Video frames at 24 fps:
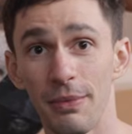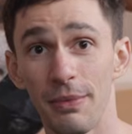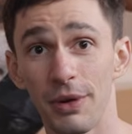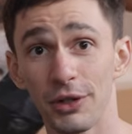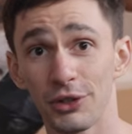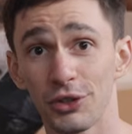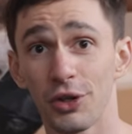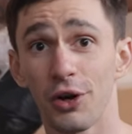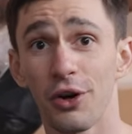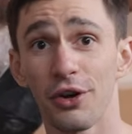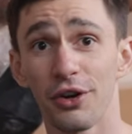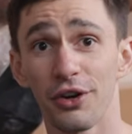
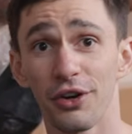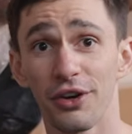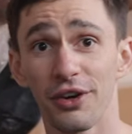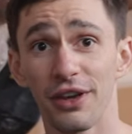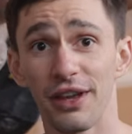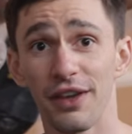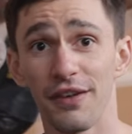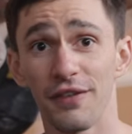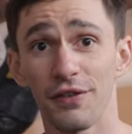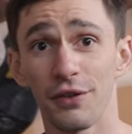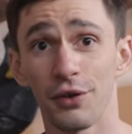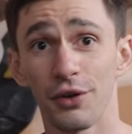much
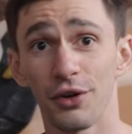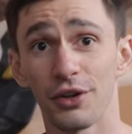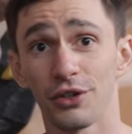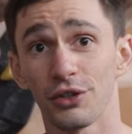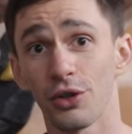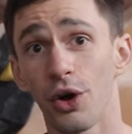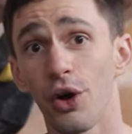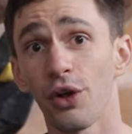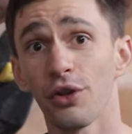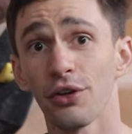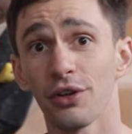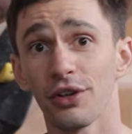harder if you're a
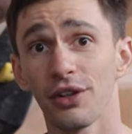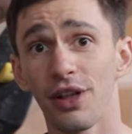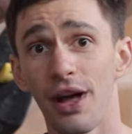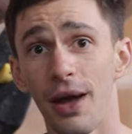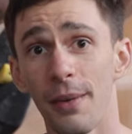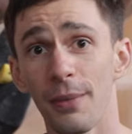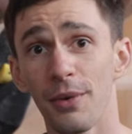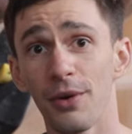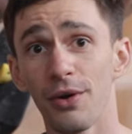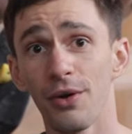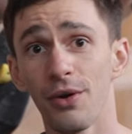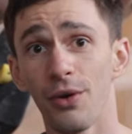taller
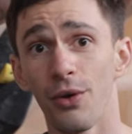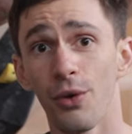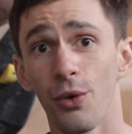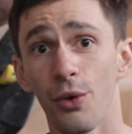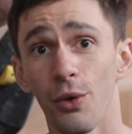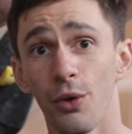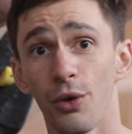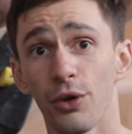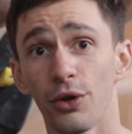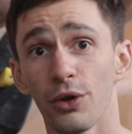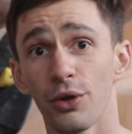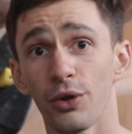climber
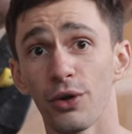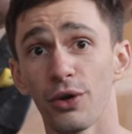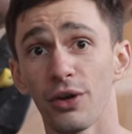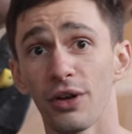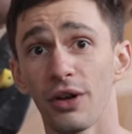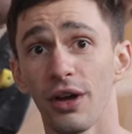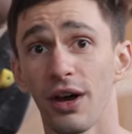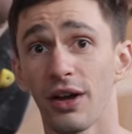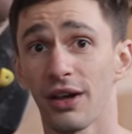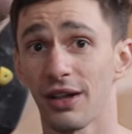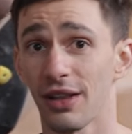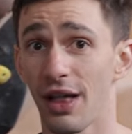or you're
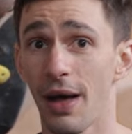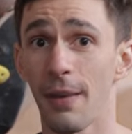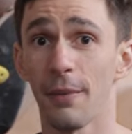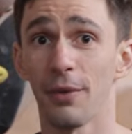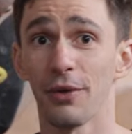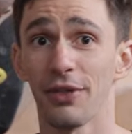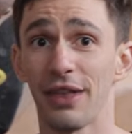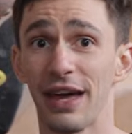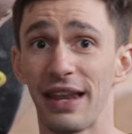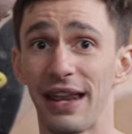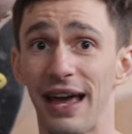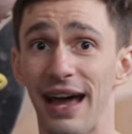a
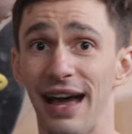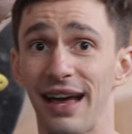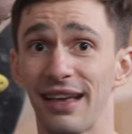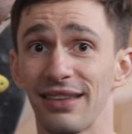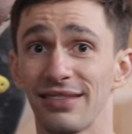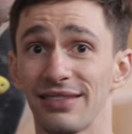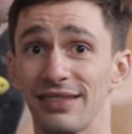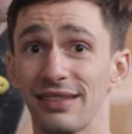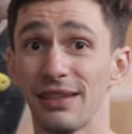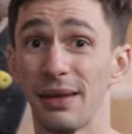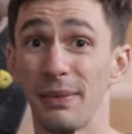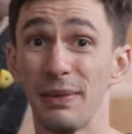climber that
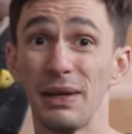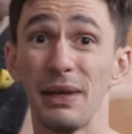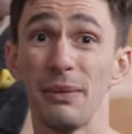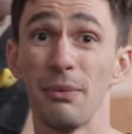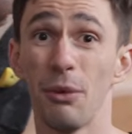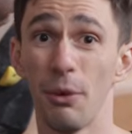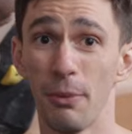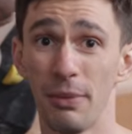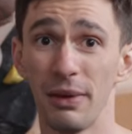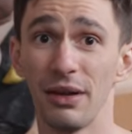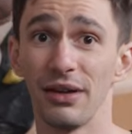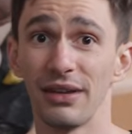has limited
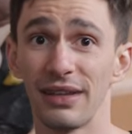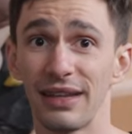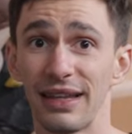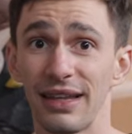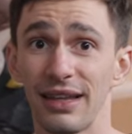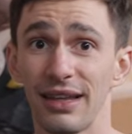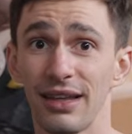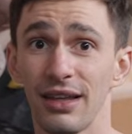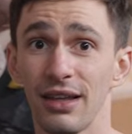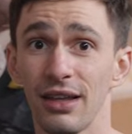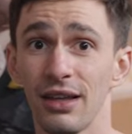mobility.